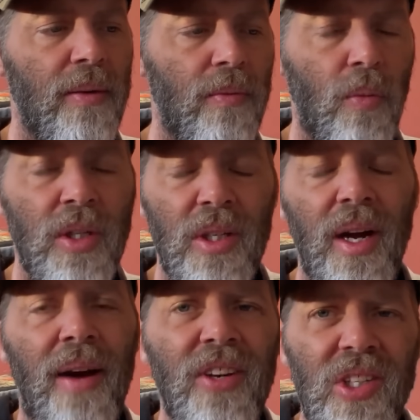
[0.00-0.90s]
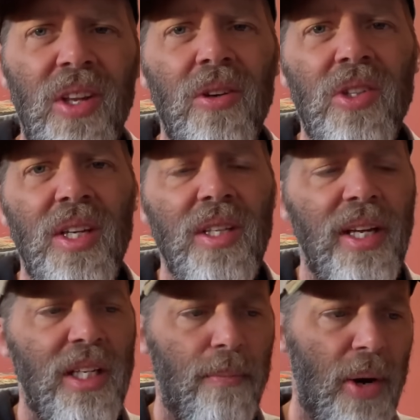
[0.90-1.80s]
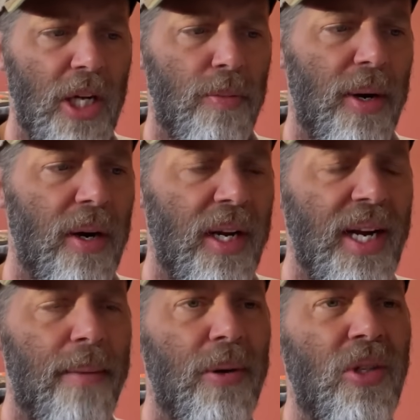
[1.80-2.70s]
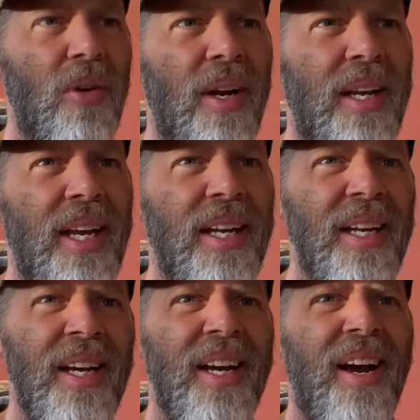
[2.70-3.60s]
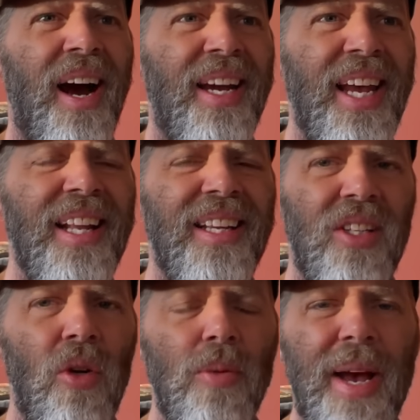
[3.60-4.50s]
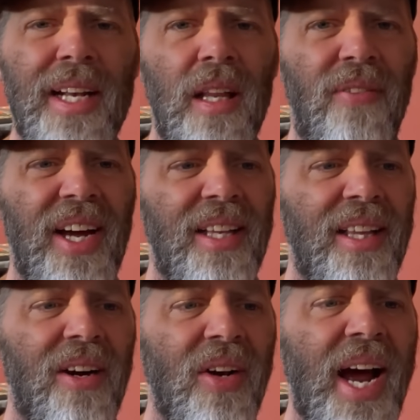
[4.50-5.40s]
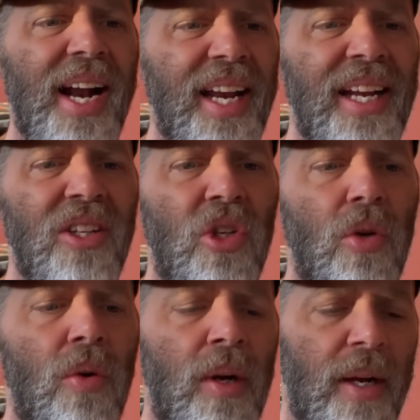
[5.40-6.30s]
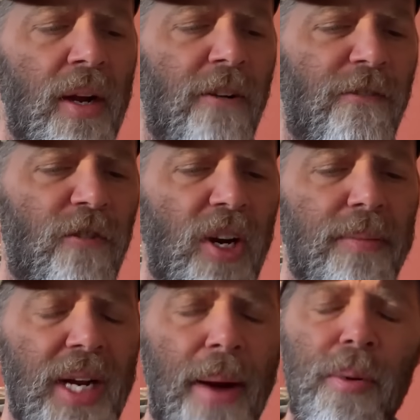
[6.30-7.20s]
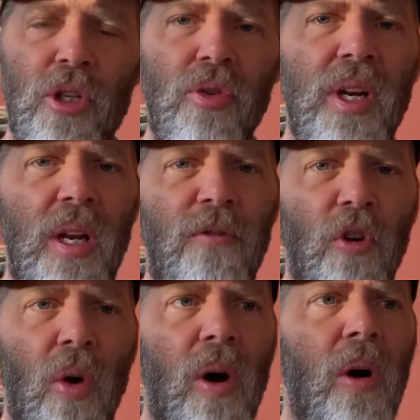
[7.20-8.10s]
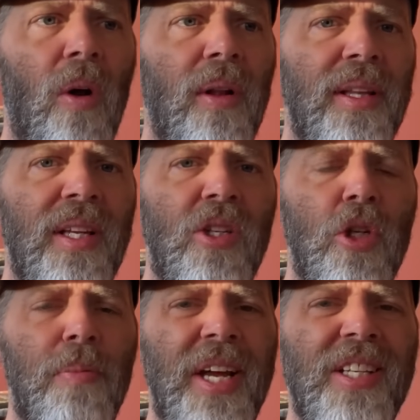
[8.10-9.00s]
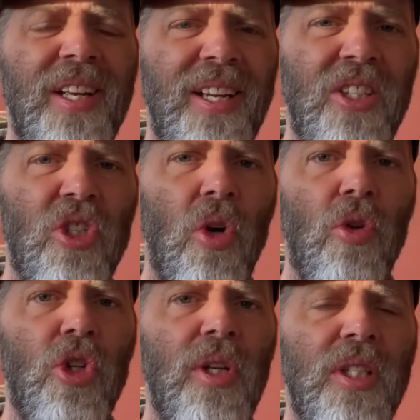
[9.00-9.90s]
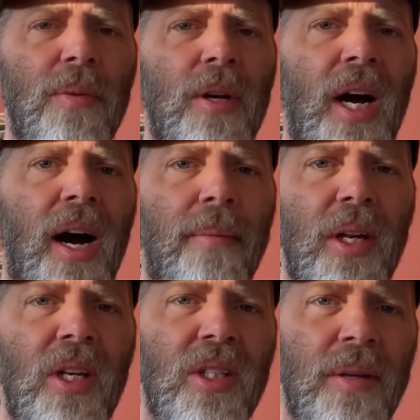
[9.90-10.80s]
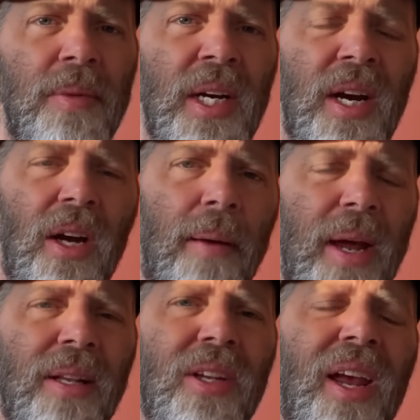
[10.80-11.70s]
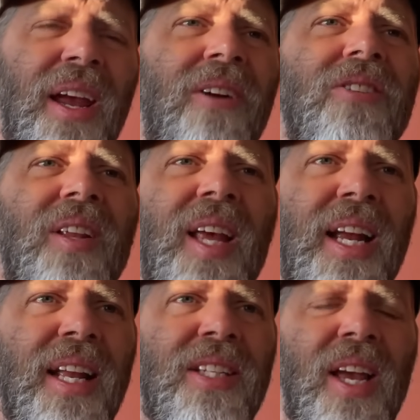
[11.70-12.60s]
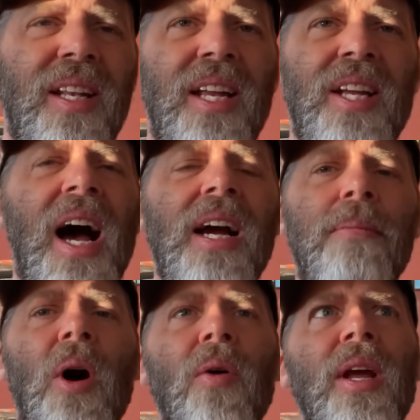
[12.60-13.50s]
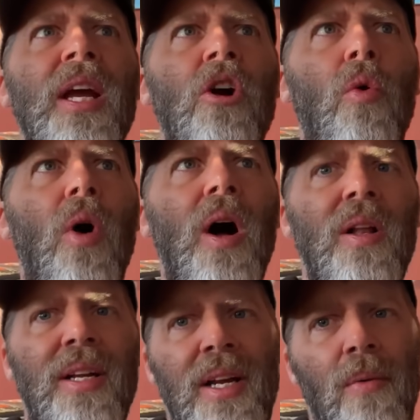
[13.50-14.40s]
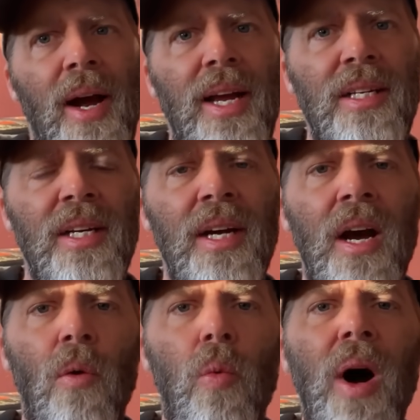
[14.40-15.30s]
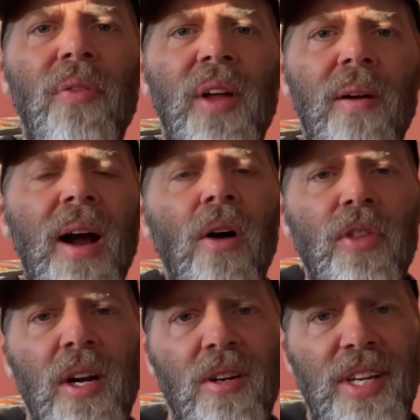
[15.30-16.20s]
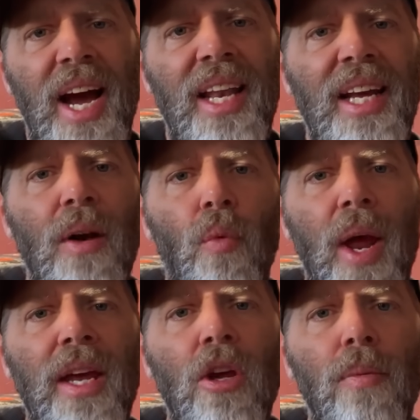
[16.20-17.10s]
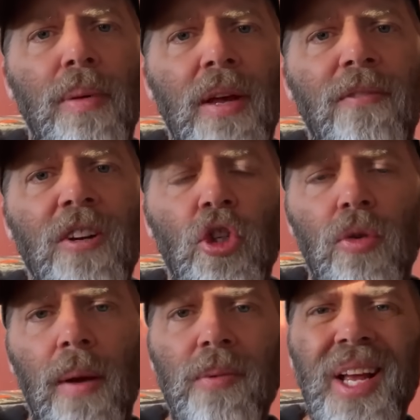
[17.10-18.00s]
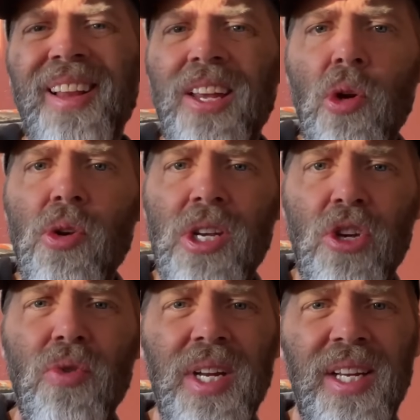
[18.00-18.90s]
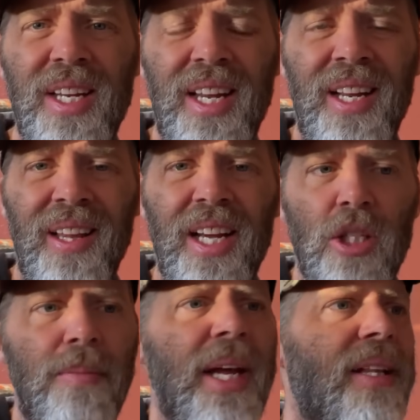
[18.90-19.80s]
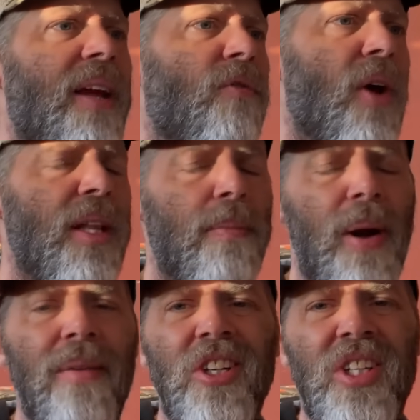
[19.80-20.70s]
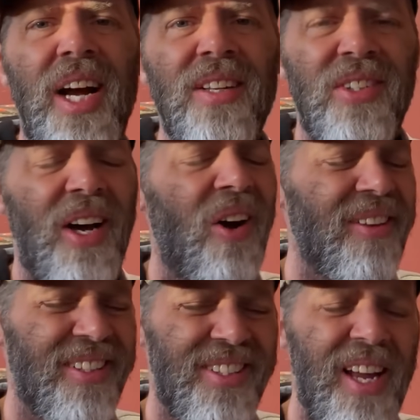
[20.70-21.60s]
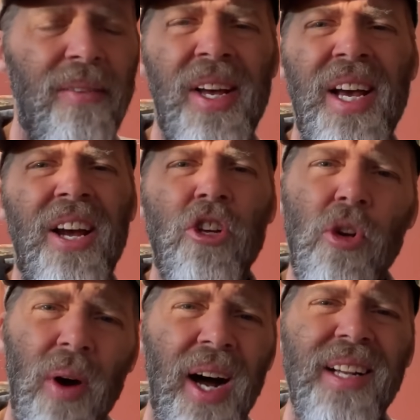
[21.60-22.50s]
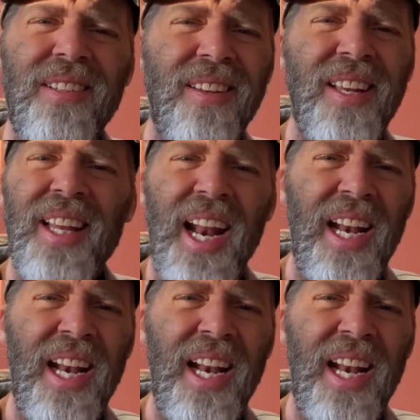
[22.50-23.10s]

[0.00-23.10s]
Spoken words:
which obviously those things lead to prosperity and opportunity. And again, this goes back to the fact that they're not into freedom and opportunity for all. This is basically socialism, communism. And here's the thing: they talk about equality, right? While they're out there dining on Wagyu beef and shrimp, telling you need to eat less meat. They fly in their private jets, all this stuff. Do you honestly think that